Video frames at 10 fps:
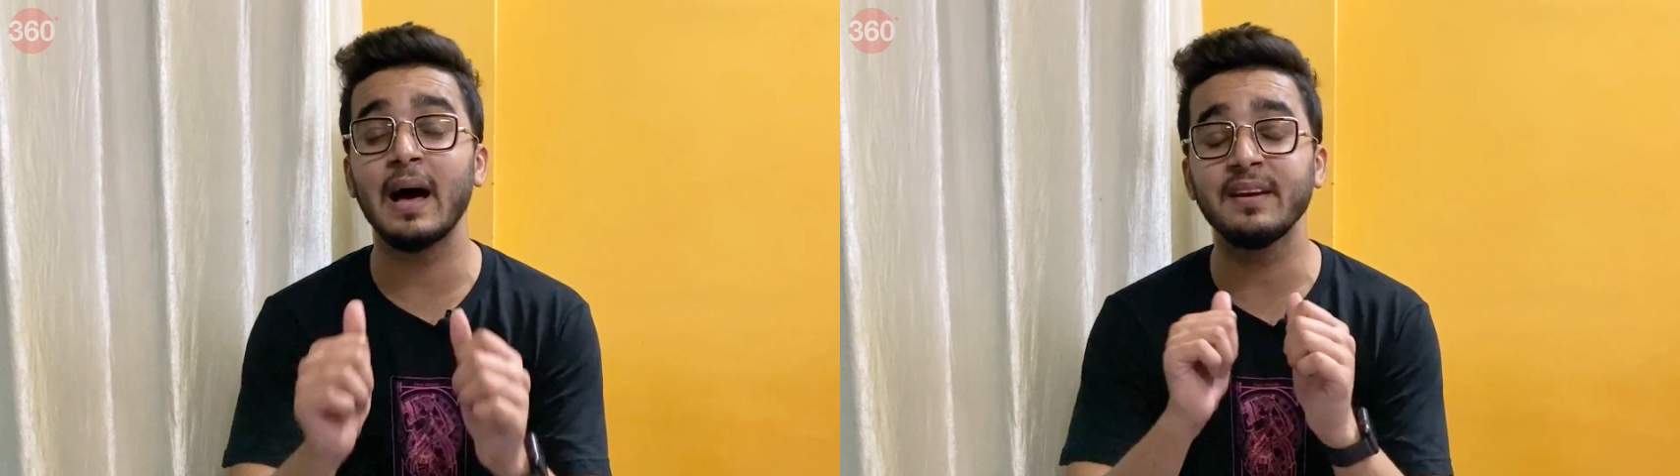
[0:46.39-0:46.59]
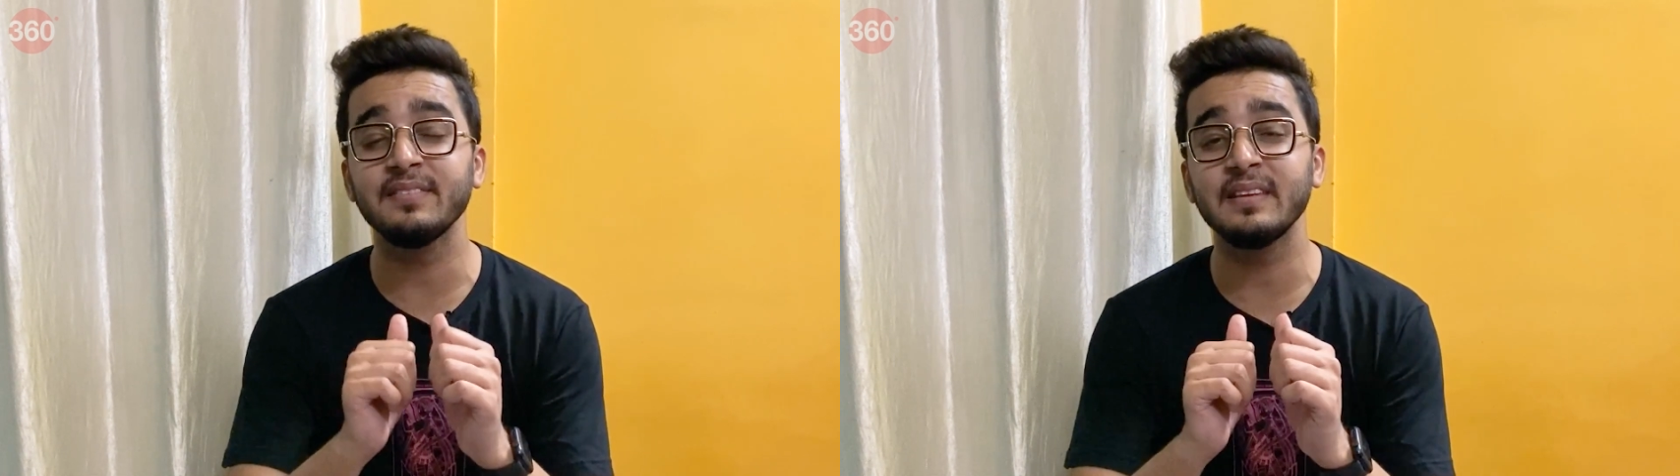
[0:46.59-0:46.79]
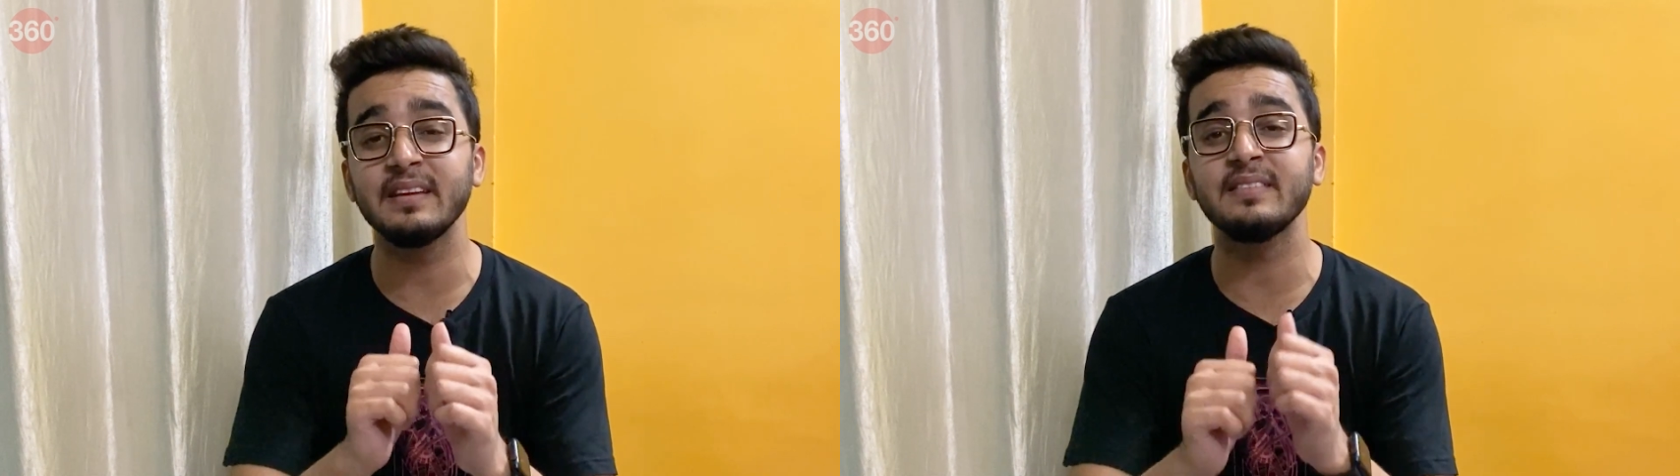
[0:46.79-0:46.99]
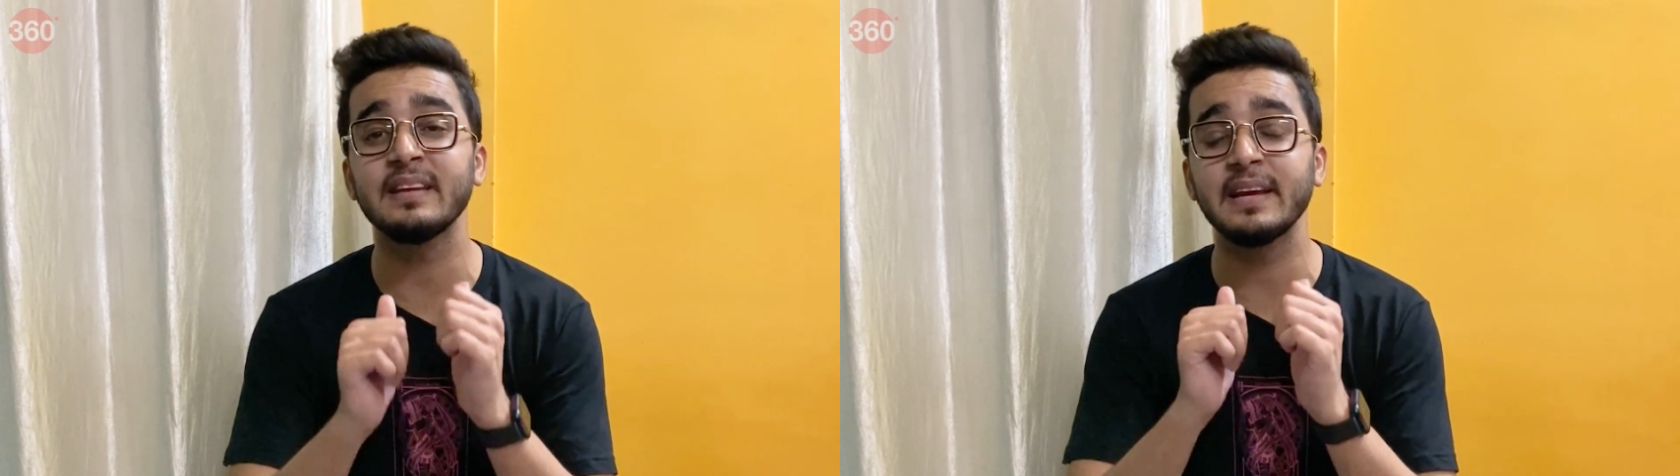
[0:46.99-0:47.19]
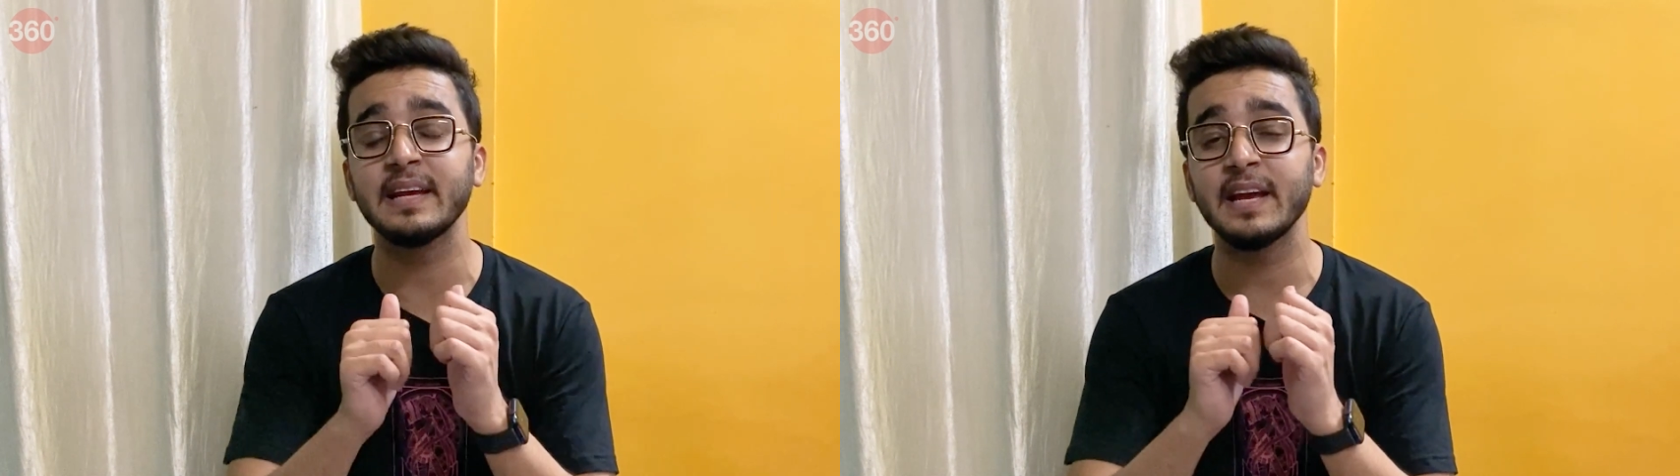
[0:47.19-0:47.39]
our series
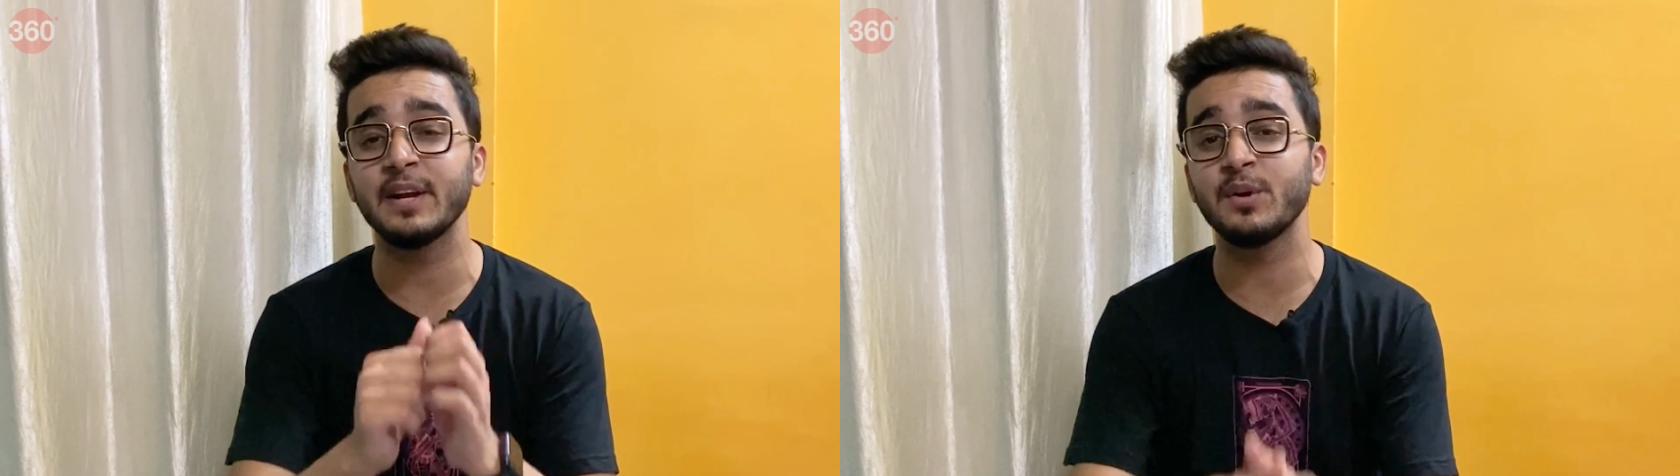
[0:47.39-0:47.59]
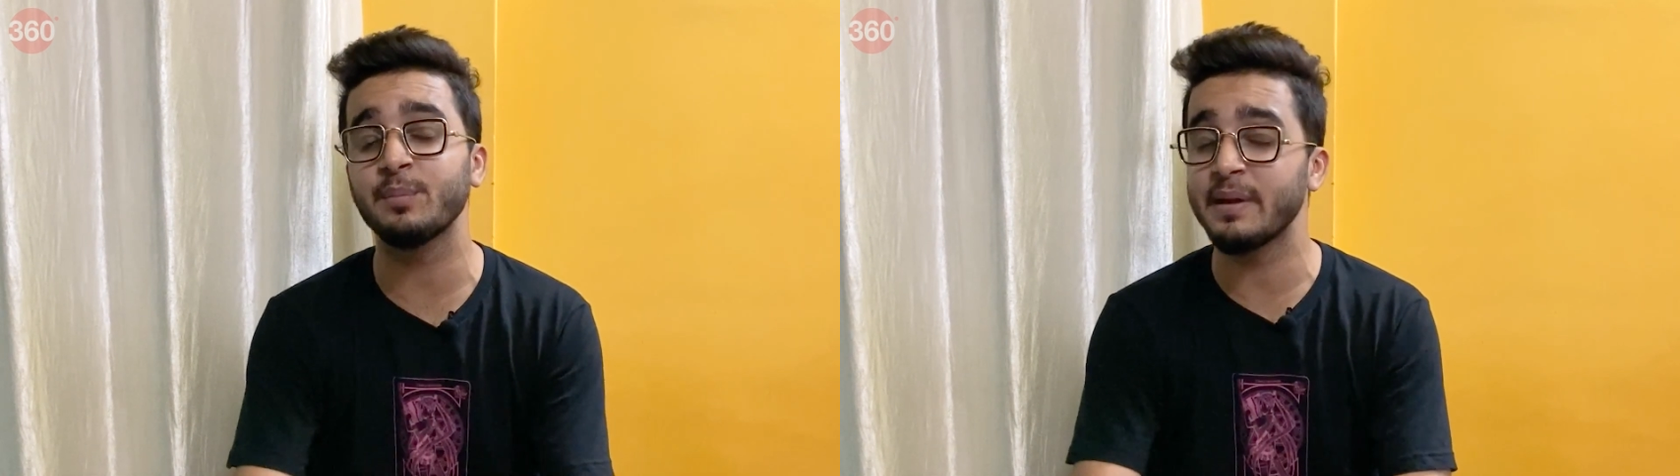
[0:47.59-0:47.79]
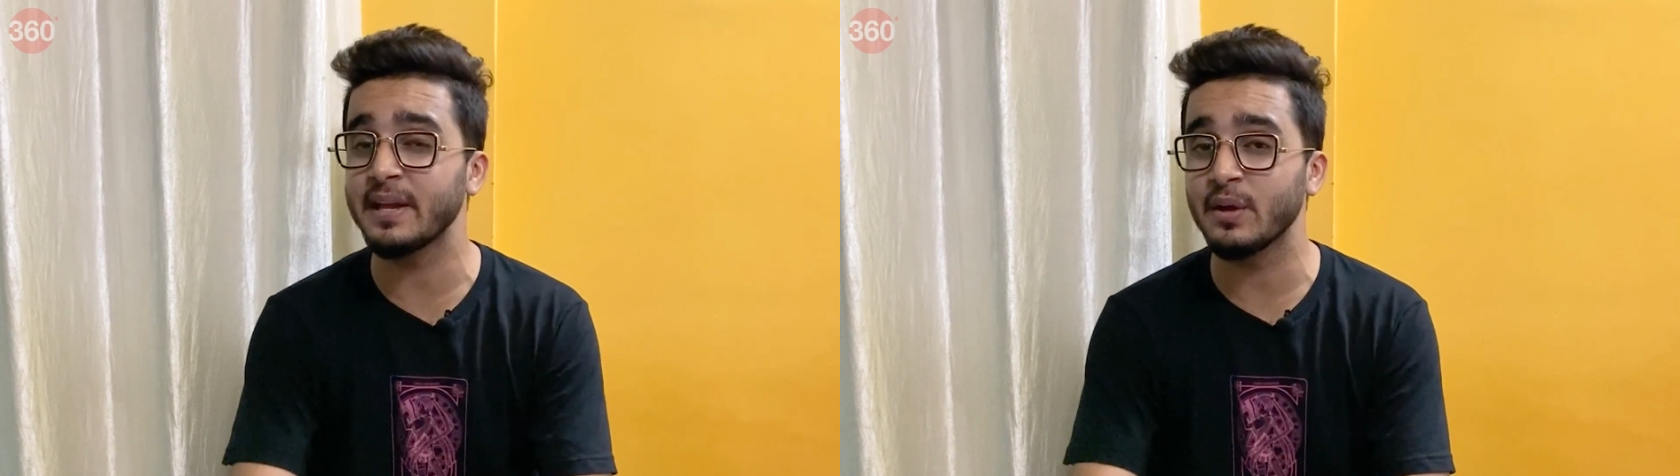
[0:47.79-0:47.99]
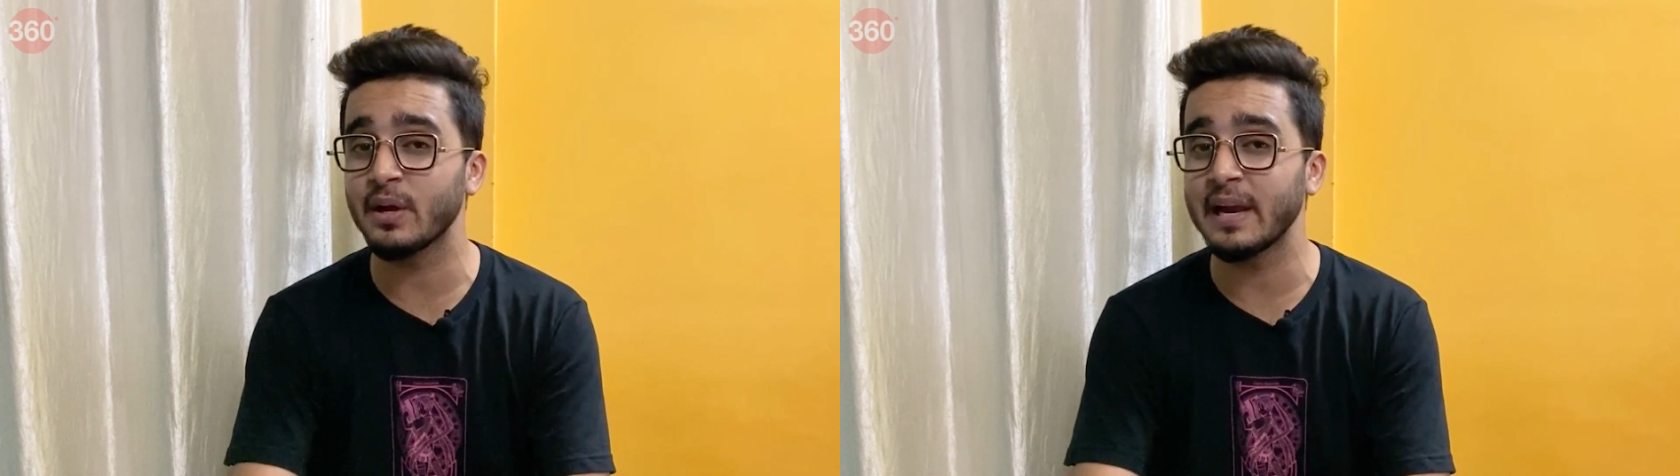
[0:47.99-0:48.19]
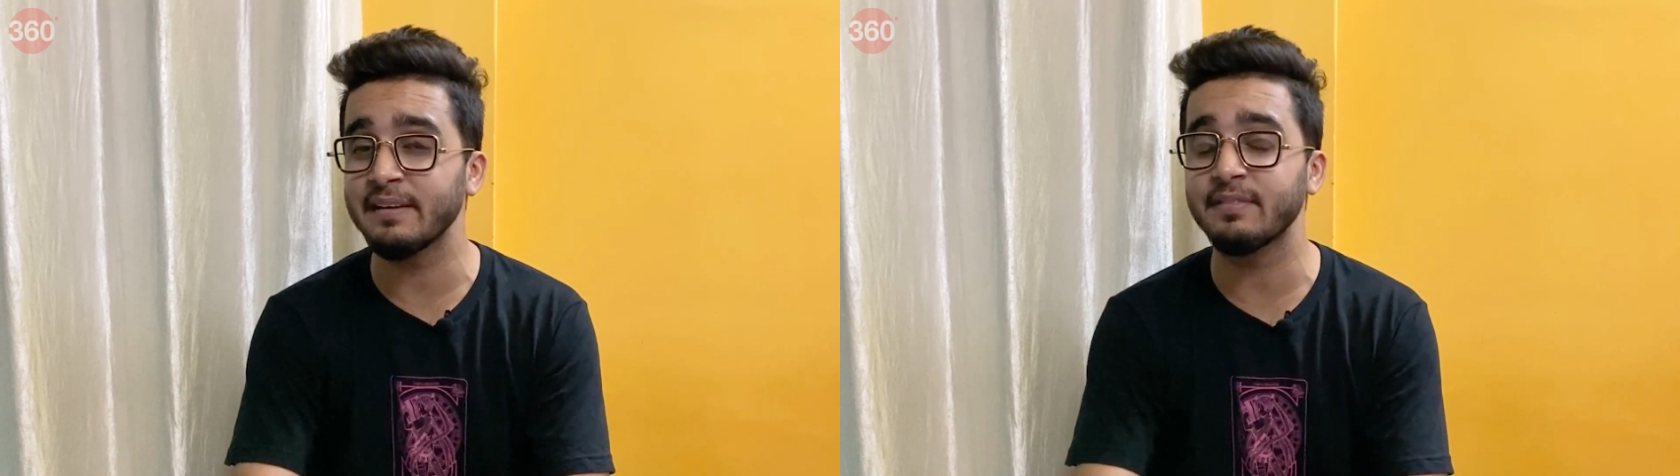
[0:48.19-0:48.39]
dedicated to making
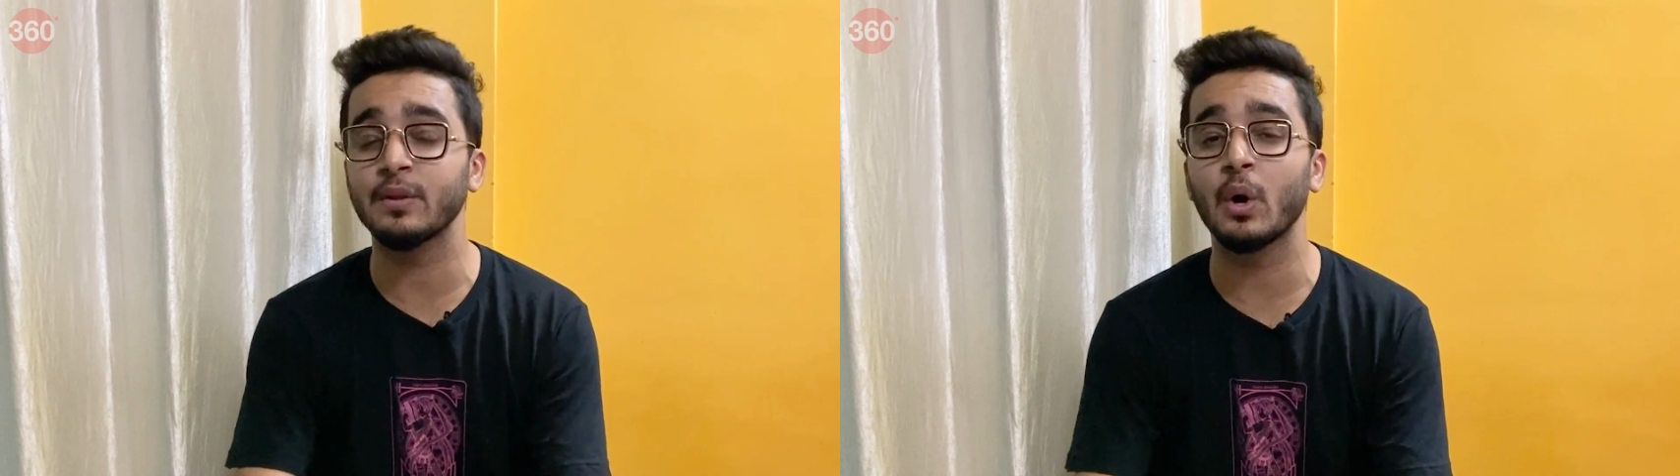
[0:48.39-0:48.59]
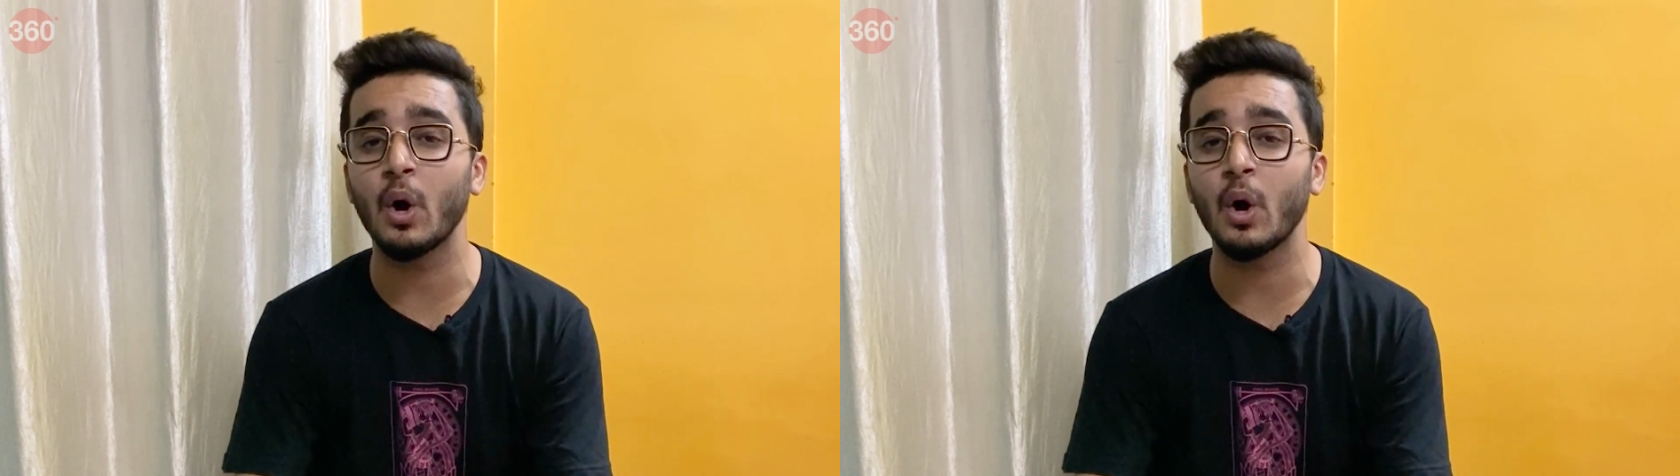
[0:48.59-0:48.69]
your life with